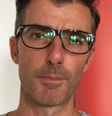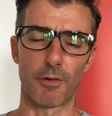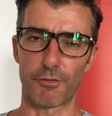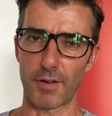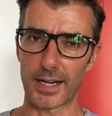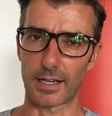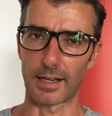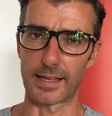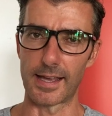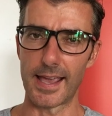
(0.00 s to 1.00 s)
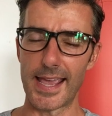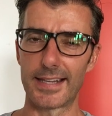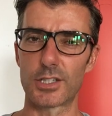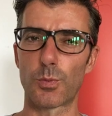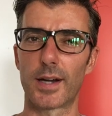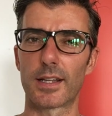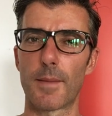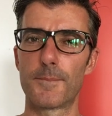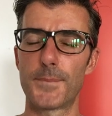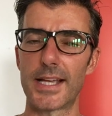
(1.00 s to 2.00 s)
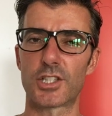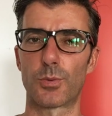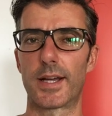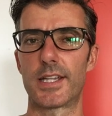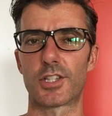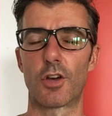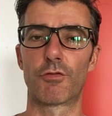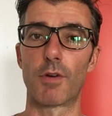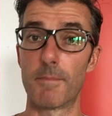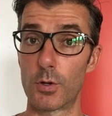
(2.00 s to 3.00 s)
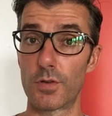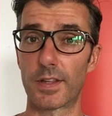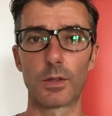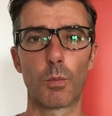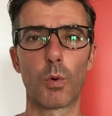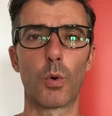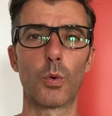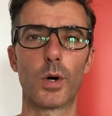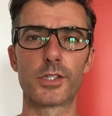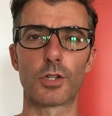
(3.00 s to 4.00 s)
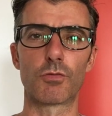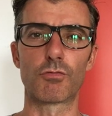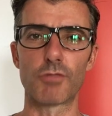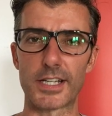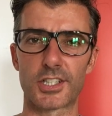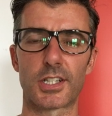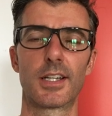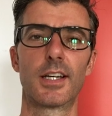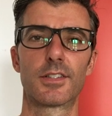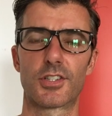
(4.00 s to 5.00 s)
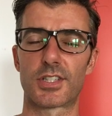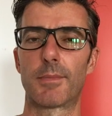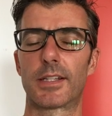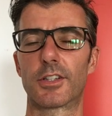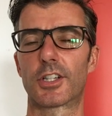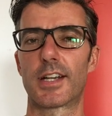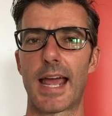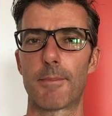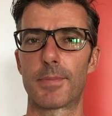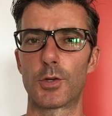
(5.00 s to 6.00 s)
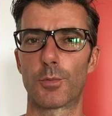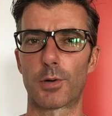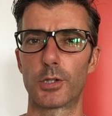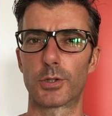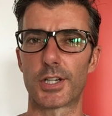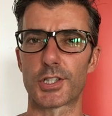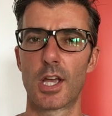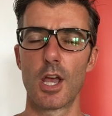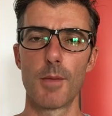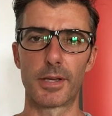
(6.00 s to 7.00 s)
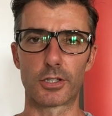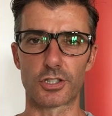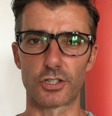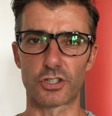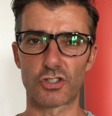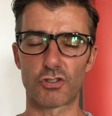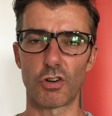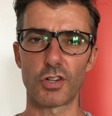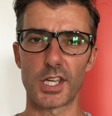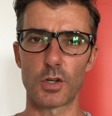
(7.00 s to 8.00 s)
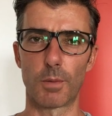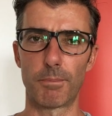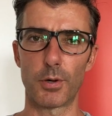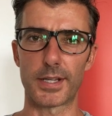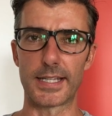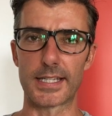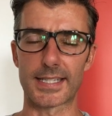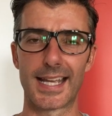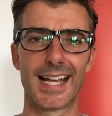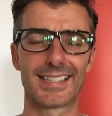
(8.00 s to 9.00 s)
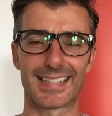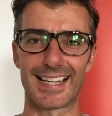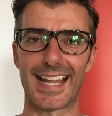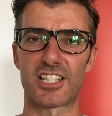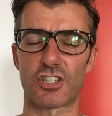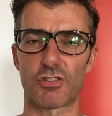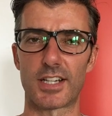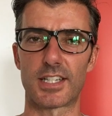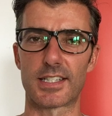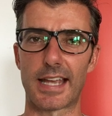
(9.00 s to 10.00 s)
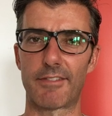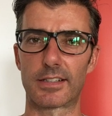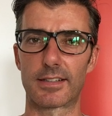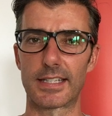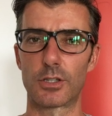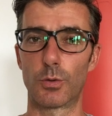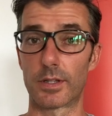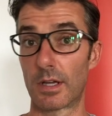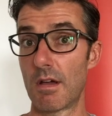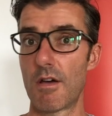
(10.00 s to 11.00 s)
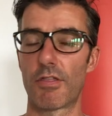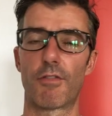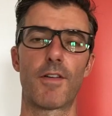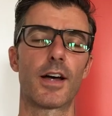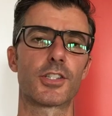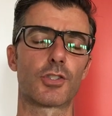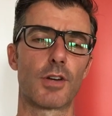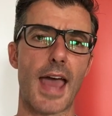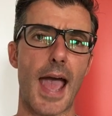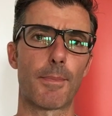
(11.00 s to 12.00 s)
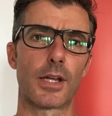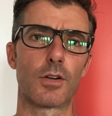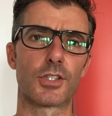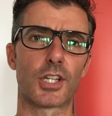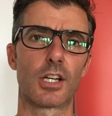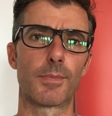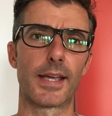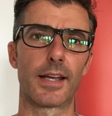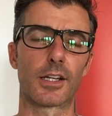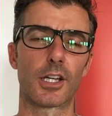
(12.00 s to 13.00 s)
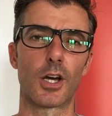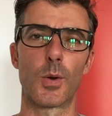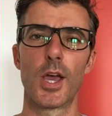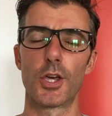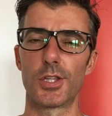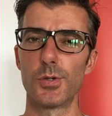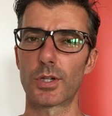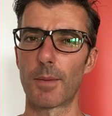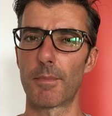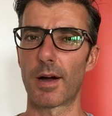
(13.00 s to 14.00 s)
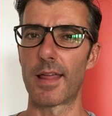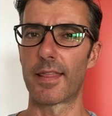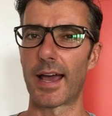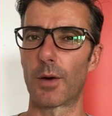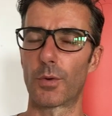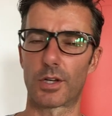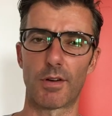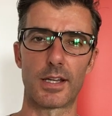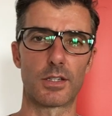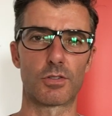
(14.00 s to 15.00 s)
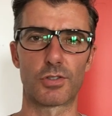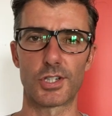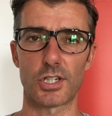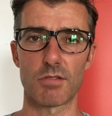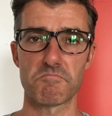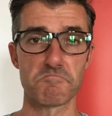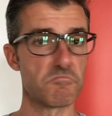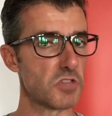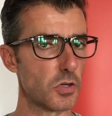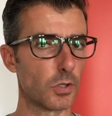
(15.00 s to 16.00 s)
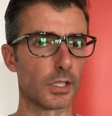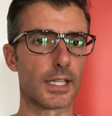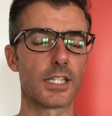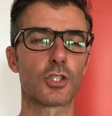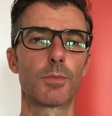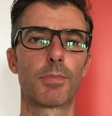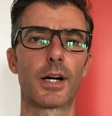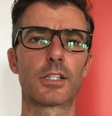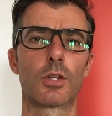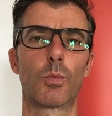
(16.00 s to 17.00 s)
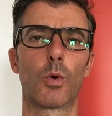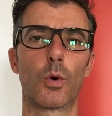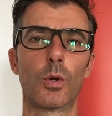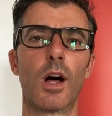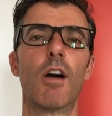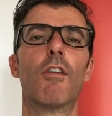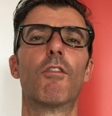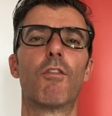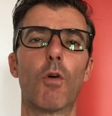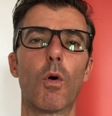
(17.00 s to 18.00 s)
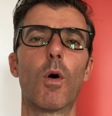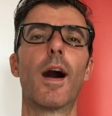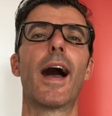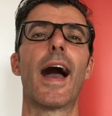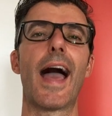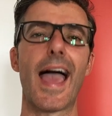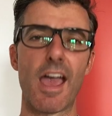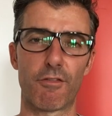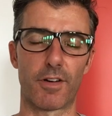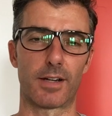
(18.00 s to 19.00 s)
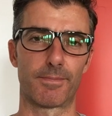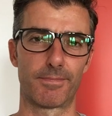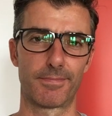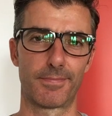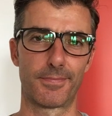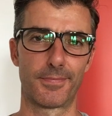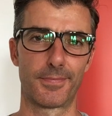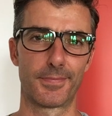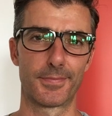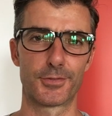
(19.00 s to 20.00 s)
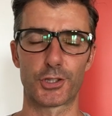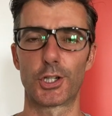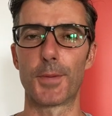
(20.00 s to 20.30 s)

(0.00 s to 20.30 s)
But frankly, it is one of the best ways of removing the wall as a risk to something that could hamper your progress. Because the stronger your body is, the less stress it's having to deal with, the faster and happier it's going to be able to go. You combine that with great nutrition, you can kiss goodbye to the wall forever. So